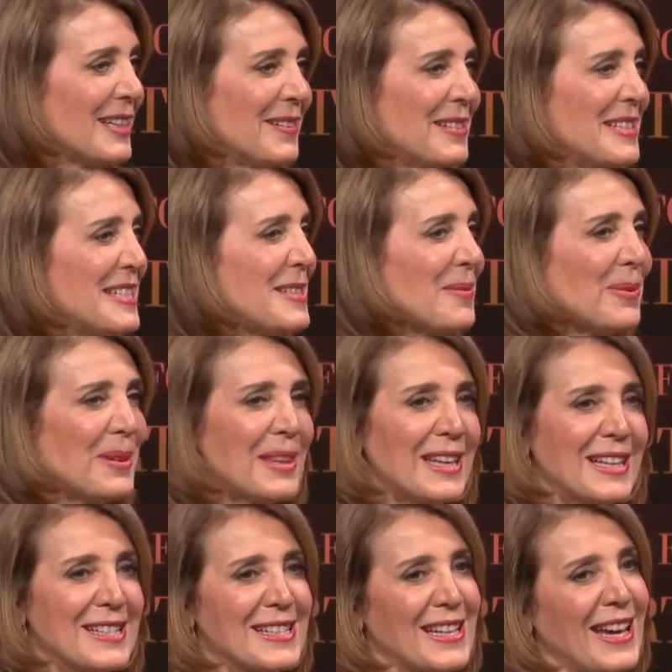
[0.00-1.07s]
I mean, simple
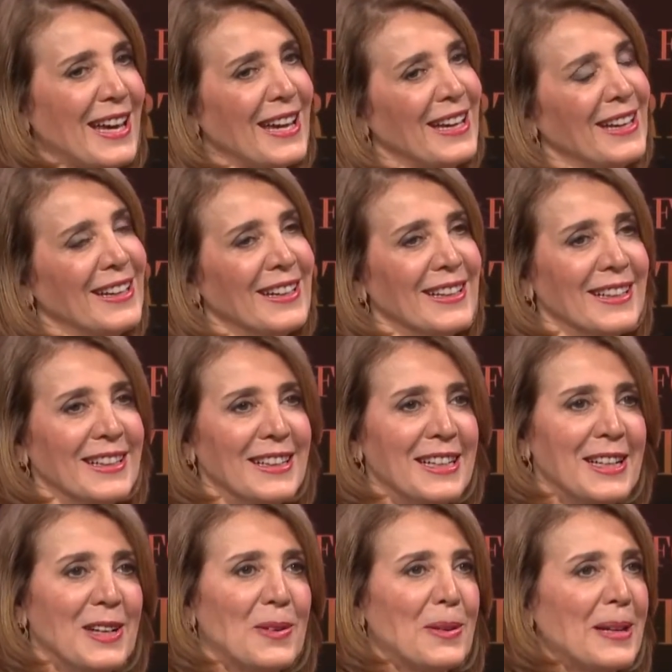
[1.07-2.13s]
things like,
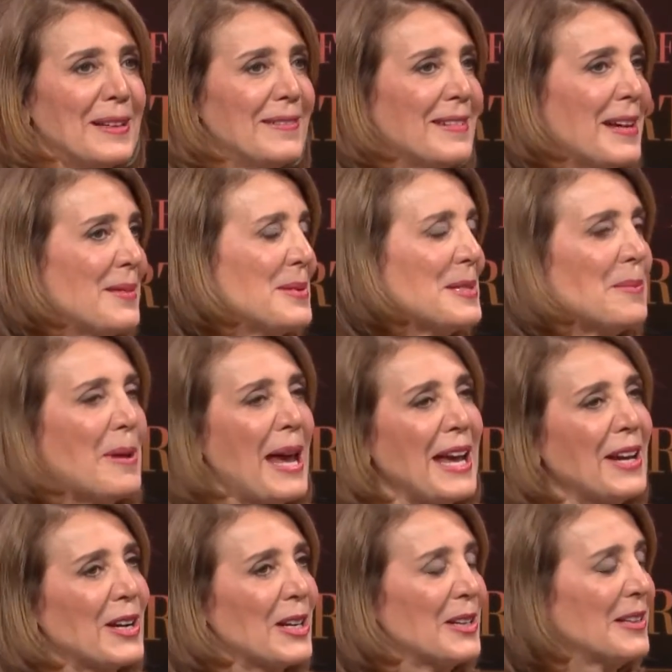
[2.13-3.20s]
you know, when I was a
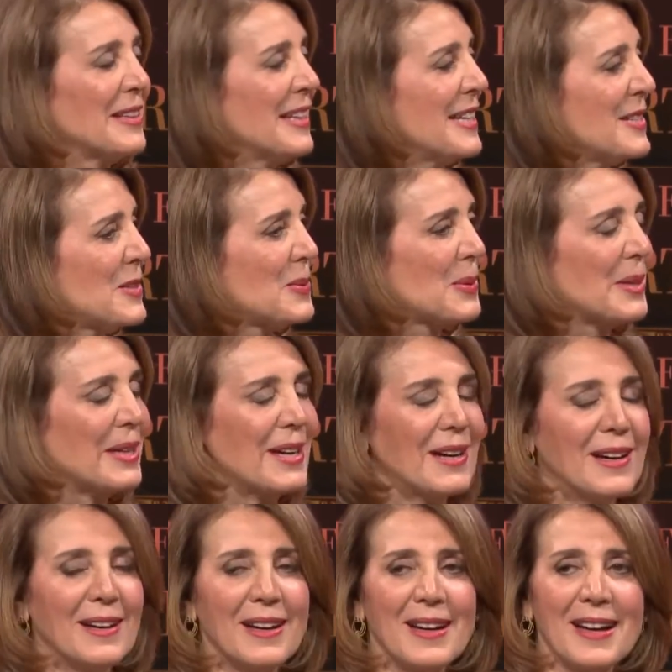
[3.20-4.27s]
banker and the kids were
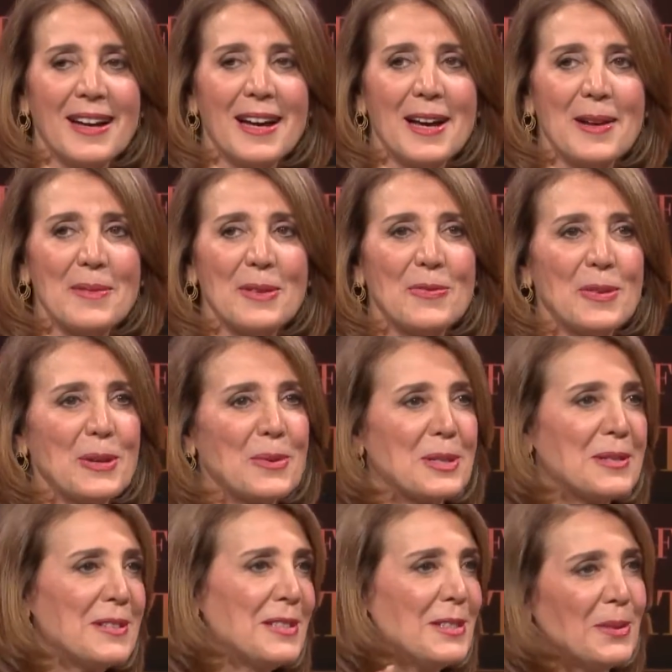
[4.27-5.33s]
young, if we were
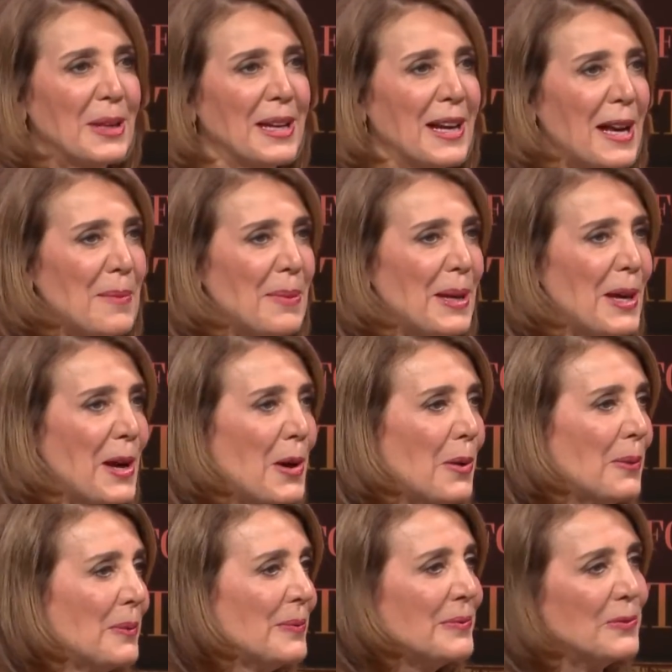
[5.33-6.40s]
doing an
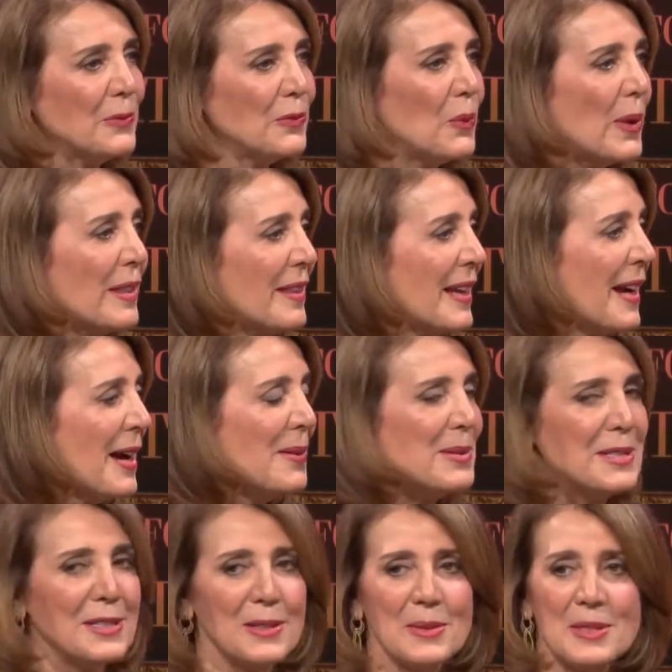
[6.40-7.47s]
IPO, one thing I would
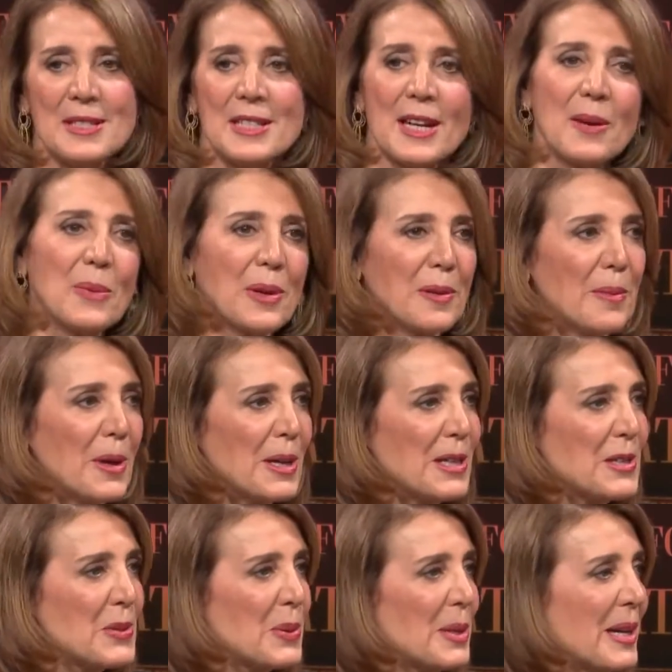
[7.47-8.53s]
do is check where the
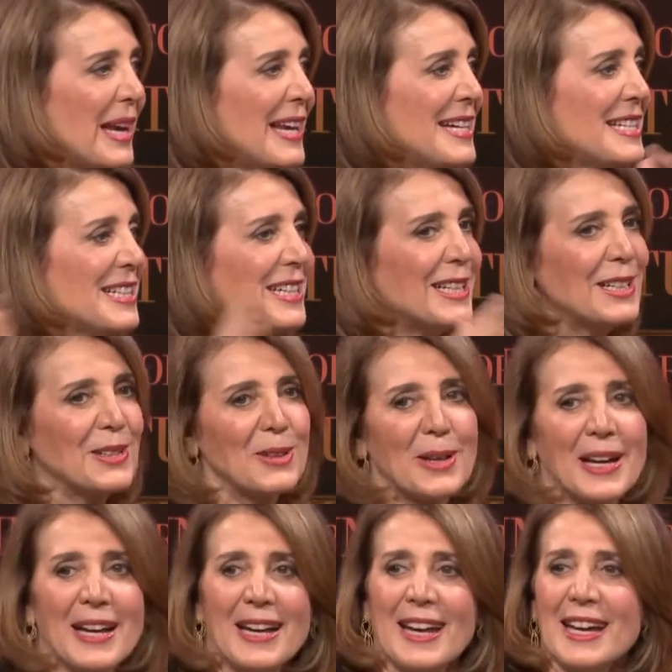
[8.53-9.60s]
markets were in Asia to try
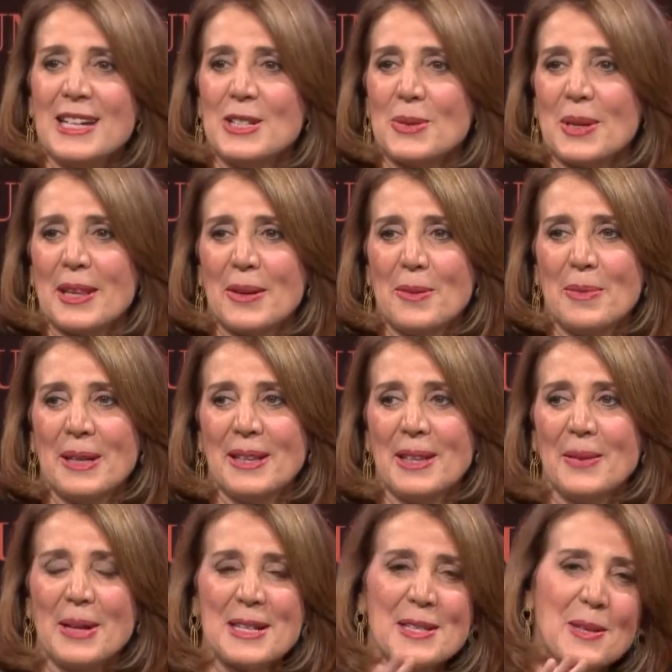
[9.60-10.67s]
and gauge where they would be in the US.